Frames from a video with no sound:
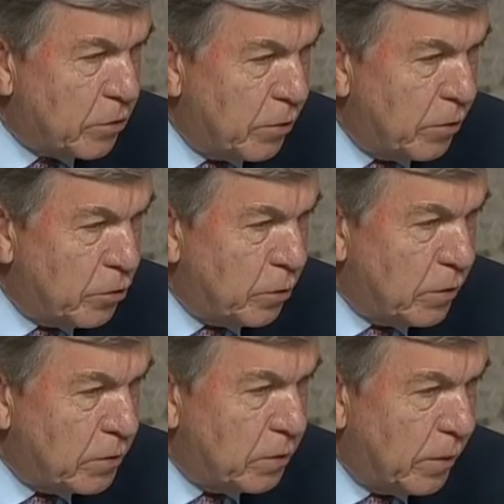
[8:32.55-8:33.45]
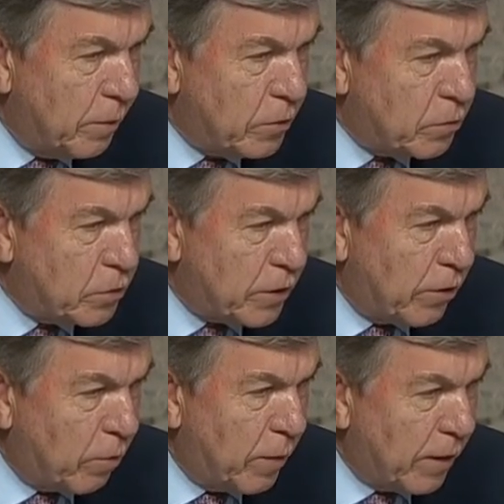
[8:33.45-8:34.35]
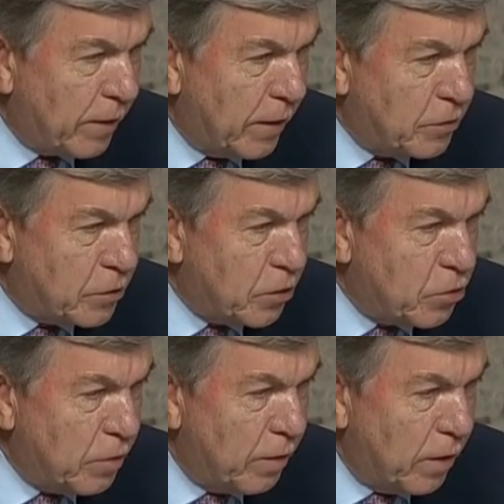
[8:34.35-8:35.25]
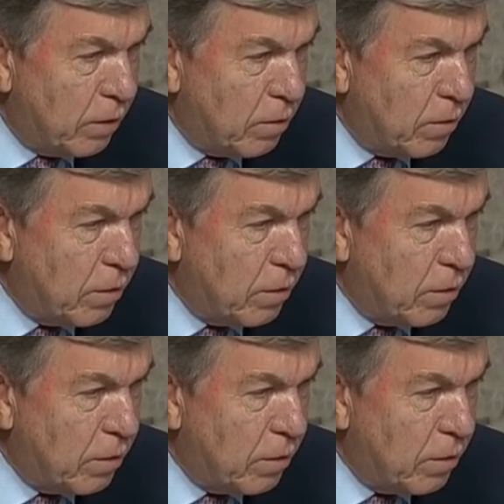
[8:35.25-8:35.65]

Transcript: or did you and Mr. Stenger make that decision then?